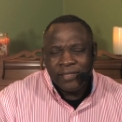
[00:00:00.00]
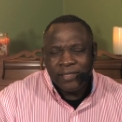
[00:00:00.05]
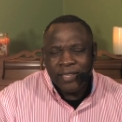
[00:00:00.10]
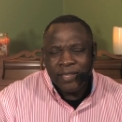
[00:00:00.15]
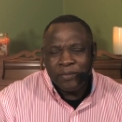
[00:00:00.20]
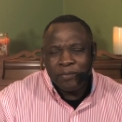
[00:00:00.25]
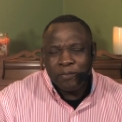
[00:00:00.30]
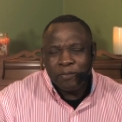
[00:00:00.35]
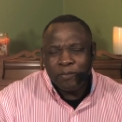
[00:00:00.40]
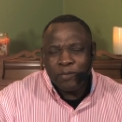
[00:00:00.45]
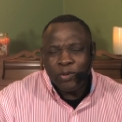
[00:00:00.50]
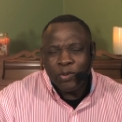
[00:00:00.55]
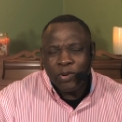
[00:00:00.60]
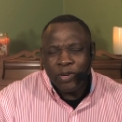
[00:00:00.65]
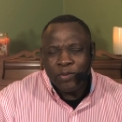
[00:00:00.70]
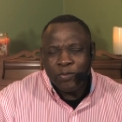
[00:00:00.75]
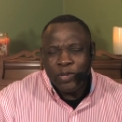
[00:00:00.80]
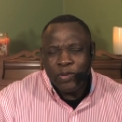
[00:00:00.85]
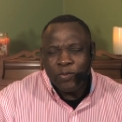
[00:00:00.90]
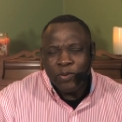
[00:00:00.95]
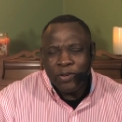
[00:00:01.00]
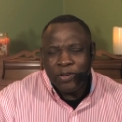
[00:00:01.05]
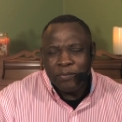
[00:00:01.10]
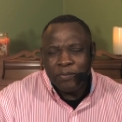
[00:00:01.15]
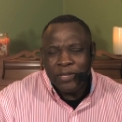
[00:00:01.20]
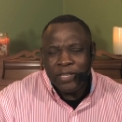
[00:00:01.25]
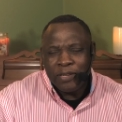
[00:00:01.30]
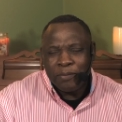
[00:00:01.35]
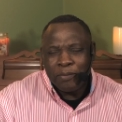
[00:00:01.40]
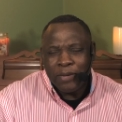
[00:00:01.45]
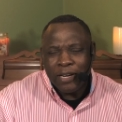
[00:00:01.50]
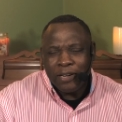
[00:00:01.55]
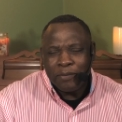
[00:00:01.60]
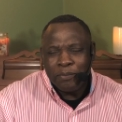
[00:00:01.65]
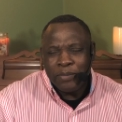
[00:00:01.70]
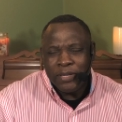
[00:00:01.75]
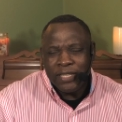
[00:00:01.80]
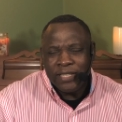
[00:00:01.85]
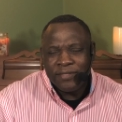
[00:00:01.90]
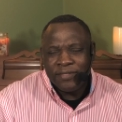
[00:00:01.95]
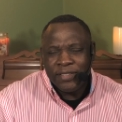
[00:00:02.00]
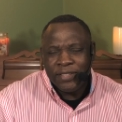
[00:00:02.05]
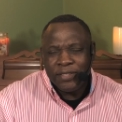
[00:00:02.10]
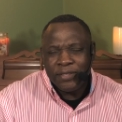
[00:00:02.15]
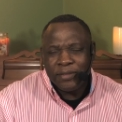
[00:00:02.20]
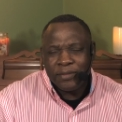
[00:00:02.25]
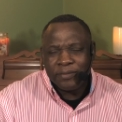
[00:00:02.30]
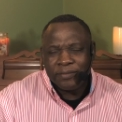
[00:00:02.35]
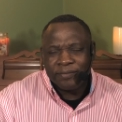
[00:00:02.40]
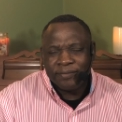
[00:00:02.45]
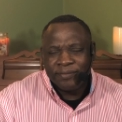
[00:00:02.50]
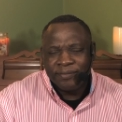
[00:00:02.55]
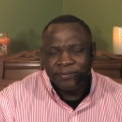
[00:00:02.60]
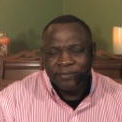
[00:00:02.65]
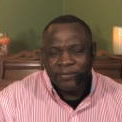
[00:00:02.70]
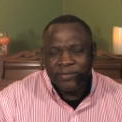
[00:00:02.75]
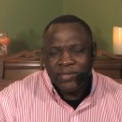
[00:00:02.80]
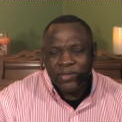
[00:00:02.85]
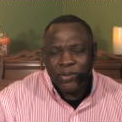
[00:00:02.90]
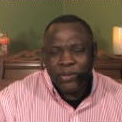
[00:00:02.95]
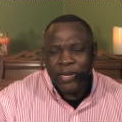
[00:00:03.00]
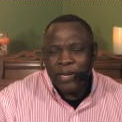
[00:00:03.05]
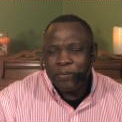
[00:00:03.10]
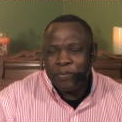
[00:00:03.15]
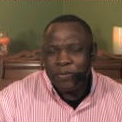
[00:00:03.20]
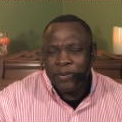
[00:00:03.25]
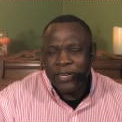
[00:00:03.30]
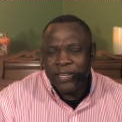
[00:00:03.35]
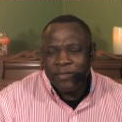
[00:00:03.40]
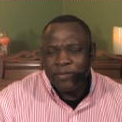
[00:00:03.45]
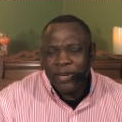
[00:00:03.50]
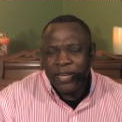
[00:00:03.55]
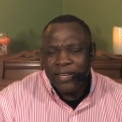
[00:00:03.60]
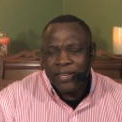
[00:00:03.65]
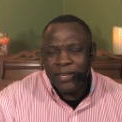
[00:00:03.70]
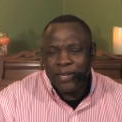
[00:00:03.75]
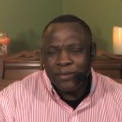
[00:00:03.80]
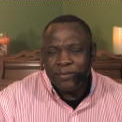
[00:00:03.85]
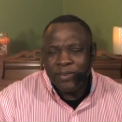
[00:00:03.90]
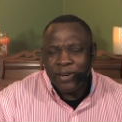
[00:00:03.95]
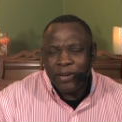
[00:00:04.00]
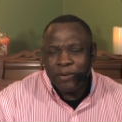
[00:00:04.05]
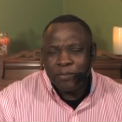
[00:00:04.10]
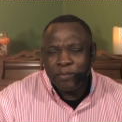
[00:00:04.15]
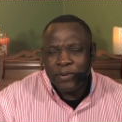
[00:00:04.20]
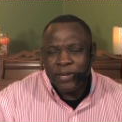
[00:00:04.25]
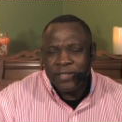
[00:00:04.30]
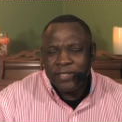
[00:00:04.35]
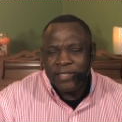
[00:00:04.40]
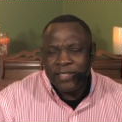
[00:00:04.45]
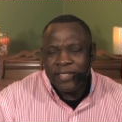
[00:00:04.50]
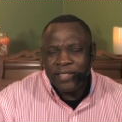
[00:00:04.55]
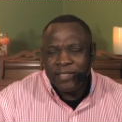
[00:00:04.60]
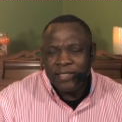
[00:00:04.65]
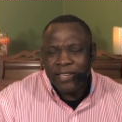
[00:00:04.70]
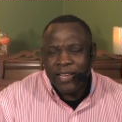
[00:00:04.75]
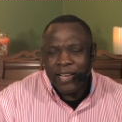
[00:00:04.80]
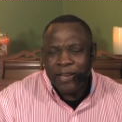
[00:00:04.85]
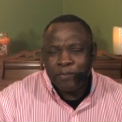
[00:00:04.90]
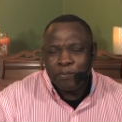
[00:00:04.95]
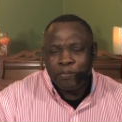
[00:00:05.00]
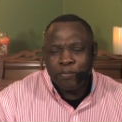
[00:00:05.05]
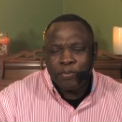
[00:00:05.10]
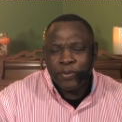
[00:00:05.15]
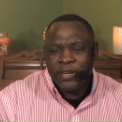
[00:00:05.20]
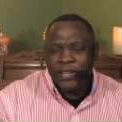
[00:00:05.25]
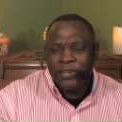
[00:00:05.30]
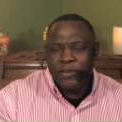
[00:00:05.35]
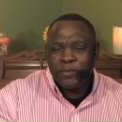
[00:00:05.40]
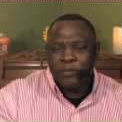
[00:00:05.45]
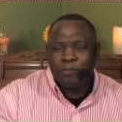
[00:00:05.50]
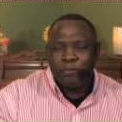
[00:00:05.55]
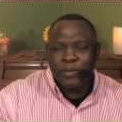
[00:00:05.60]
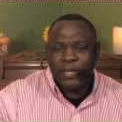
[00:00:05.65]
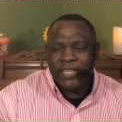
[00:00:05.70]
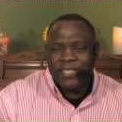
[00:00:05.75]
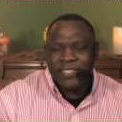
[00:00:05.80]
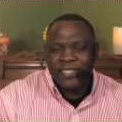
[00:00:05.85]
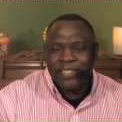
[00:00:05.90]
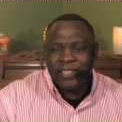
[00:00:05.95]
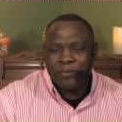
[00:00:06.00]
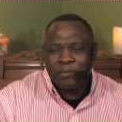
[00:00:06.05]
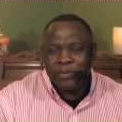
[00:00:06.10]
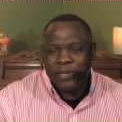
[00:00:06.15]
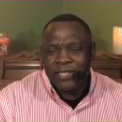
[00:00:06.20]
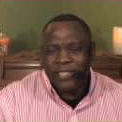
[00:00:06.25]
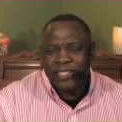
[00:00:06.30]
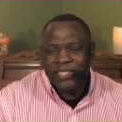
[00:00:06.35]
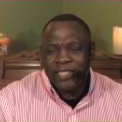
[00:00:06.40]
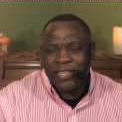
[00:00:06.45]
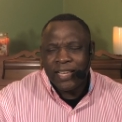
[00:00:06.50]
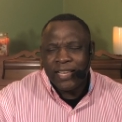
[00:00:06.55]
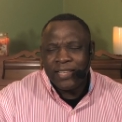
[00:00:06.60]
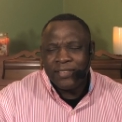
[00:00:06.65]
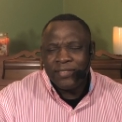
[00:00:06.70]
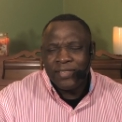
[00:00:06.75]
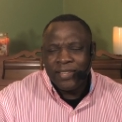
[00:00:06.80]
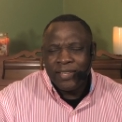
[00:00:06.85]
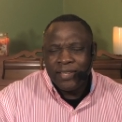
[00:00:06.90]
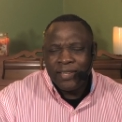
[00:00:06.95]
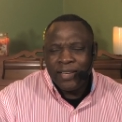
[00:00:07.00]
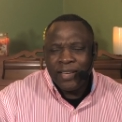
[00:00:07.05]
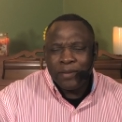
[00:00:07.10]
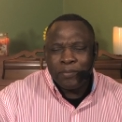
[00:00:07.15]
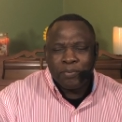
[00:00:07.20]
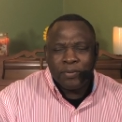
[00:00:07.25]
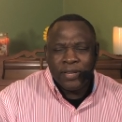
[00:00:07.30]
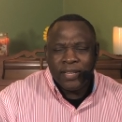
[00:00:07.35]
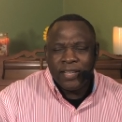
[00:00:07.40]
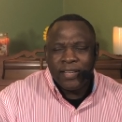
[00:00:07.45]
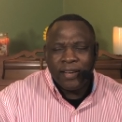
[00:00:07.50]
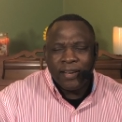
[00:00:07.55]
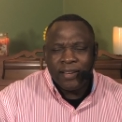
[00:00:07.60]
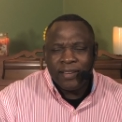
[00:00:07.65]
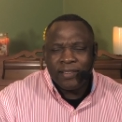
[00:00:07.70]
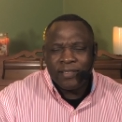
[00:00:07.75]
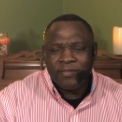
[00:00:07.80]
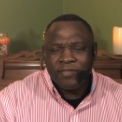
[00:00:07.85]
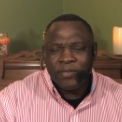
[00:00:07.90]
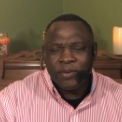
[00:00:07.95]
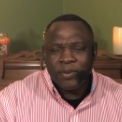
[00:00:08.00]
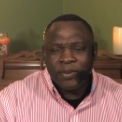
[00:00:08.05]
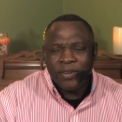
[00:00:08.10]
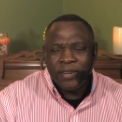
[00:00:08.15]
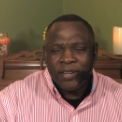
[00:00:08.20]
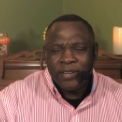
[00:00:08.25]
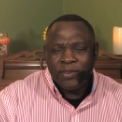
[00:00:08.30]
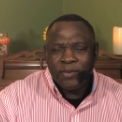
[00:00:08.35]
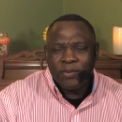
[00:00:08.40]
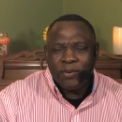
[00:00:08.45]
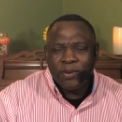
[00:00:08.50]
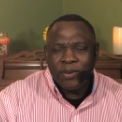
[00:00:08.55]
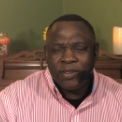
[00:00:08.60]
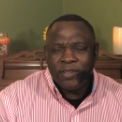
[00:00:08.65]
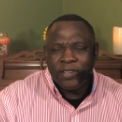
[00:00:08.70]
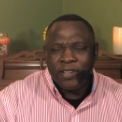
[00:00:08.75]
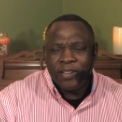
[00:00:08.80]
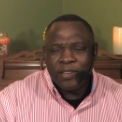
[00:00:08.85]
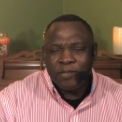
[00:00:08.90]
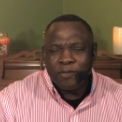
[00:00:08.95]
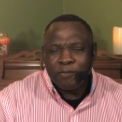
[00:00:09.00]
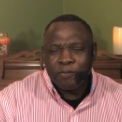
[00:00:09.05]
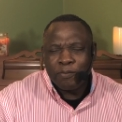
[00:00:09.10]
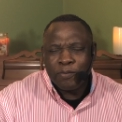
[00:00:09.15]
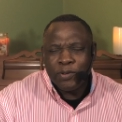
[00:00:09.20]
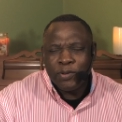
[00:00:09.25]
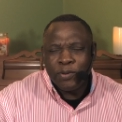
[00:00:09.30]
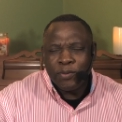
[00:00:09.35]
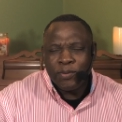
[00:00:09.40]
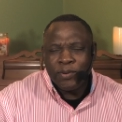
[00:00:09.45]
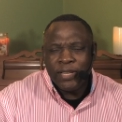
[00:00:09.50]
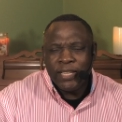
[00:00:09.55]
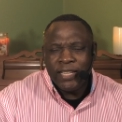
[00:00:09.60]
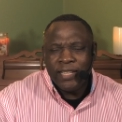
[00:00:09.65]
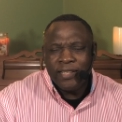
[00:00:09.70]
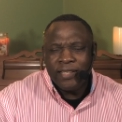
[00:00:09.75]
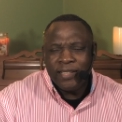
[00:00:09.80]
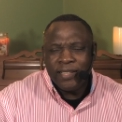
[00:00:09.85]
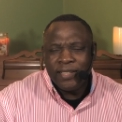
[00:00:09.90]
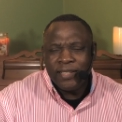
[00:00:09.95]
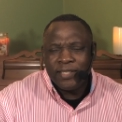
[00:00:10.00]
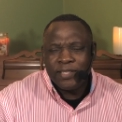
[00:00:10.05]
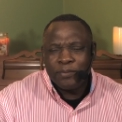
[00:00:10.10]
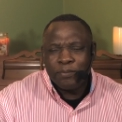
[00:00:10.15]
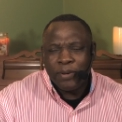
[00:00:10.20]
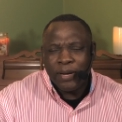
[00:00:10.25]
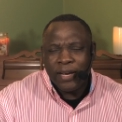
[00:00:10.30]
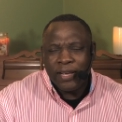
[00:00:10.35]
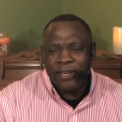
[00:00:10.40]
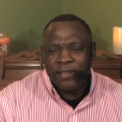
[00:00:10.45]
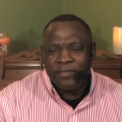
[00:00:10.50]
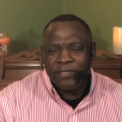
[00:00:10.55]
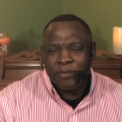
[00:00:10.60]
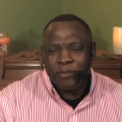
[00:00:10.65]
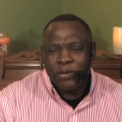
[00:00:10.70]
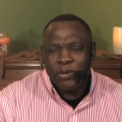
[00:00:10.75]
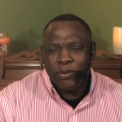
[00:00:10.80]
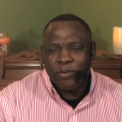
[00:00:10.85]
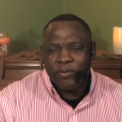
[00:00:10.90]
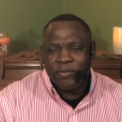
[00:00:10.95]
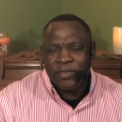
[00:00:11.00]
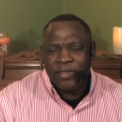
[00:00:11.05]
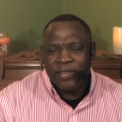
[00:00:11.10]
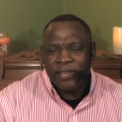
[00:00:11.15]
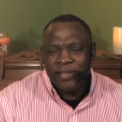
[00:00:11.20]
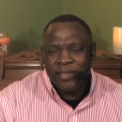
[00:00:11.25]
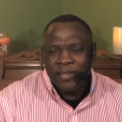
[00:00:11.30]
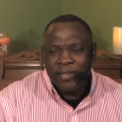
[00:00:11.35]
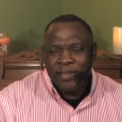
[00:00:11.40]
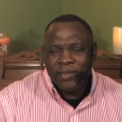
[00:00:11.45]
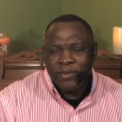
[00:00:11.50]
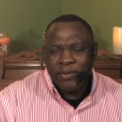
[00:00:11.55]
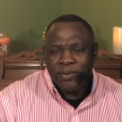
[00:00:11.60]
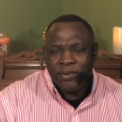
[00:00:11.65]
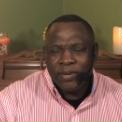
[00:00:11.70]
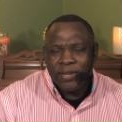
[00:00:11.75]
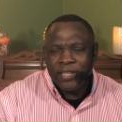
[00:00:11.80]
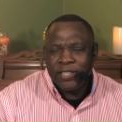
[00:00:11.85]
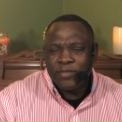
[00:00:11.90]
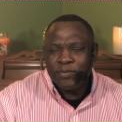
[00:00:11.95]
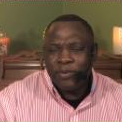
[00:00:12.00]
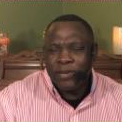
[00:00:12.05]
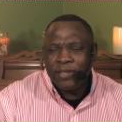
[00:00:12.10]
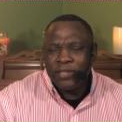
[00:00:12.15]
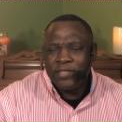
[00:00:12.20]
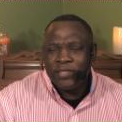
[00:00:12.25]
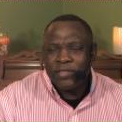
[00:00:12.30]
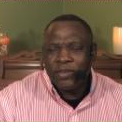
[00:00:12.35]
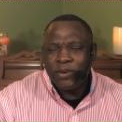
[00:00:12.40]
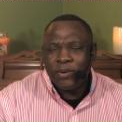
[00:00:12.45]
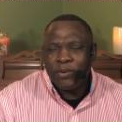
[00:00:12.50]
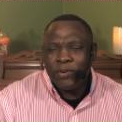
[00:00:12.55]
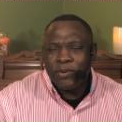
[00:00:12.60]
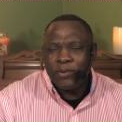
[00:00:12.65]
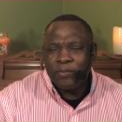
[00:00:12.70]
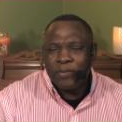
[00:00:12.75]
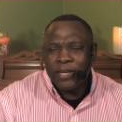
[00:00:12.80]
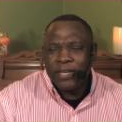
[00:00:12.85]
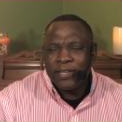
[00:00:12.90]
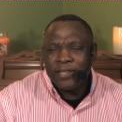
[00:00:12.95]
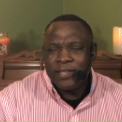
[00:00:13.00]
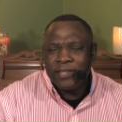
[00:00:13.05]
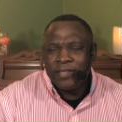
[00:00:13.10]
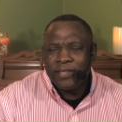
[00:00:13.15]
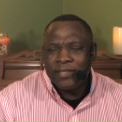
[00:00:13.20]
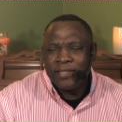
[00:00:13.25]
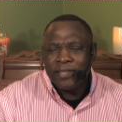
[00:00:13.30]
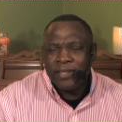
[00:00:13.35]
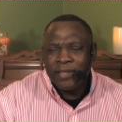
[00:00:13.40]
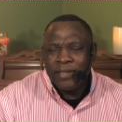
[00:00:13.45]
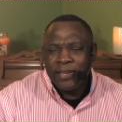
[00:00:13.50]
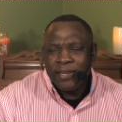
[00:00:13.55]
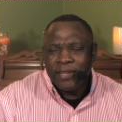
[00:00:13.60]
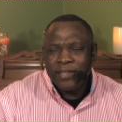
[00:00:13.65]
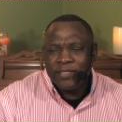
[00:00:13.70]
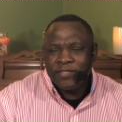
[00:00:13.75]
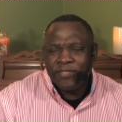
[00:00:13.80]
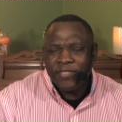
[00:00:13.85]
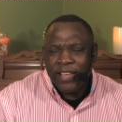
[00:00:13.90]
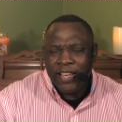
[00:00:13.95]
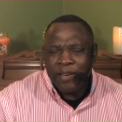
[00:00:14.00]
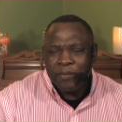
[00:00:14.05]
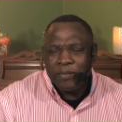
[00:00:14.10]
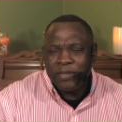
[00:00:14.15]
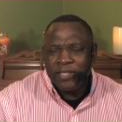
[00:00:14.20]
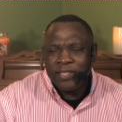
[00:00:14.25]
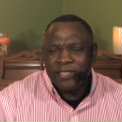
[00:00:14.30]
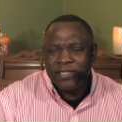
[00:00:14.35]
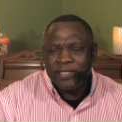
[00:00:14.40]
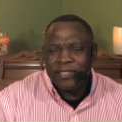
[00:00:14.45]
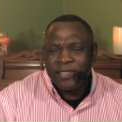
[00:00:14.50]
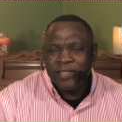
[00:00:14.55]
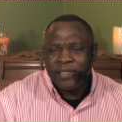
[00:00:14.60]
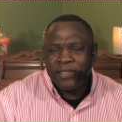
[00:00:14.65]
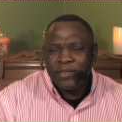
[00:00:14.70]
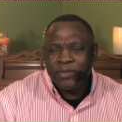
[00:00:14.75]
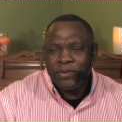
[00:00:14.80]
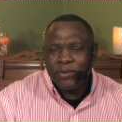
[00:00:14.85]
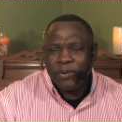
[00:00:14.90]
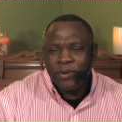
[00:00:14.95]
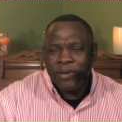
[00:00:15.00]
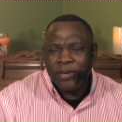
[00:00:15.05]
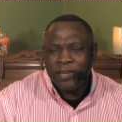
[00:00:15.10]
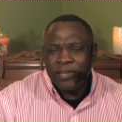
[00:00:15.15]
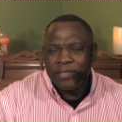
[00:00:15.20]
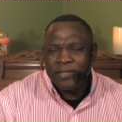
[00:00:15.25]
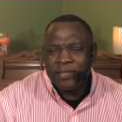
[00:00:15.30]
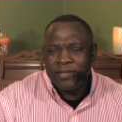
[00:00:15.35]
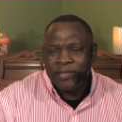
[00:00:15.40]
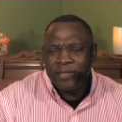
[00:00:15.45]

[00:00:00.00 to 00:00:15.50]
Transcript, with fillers: And Lord, we want to be a mouthpiece for you. Lord, I pray right now for our president. I pray your blessing upon his life. I pray, God, for, Lord, um, total healing in his body from COVID. Lord, as well as, oh my goodness, his family, Lord,